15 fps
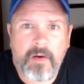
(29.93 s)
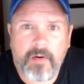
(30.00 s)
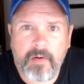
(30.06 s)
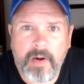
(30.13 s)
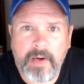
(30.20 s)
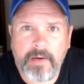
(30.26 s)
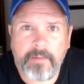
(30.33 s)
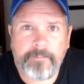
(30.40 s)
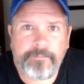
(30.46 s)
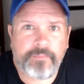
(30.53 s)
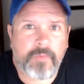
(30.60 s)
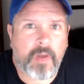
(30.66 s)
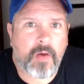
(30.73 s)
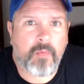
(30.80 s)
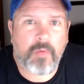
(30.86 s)
All right
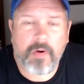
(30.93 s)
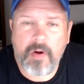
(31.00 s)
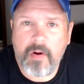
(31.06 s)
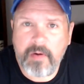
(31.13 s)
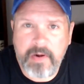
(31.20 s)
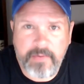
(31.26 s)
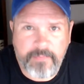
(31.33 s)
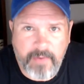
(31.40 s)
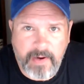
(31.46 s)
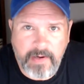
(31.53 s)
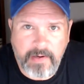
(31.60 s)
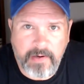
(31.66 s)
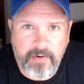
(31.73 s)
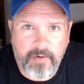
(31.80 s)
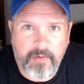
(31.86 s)
we're already
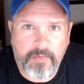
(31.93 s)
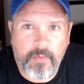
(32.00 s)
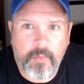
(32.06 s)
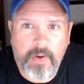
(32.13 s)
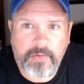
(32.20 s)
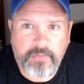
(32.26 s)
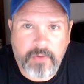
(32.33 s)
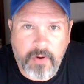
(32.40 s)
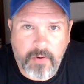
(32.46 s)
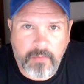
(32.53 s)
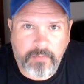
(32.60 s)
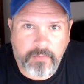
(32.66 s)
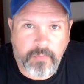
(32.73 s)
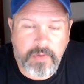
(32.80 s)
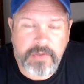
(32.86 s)
fighting here on the West
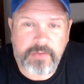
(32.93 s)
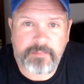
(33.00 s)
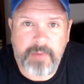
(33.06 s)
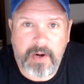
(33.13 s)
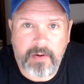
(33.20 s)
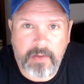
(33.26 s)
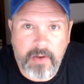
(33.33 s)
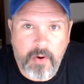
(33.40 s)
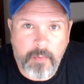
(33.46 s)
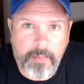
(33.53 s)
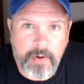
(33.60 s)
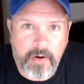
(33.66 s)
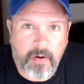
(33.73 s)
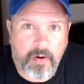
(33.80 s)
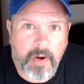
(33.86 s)
Coast. We just barely
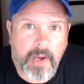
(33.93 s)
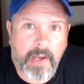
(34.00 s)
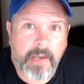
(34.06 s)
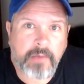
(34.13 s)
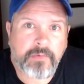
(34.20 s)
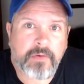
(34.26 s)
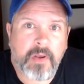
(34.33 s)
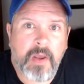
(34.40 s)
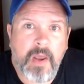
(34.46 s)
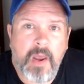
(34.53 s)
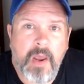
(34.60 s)
opened our eyes.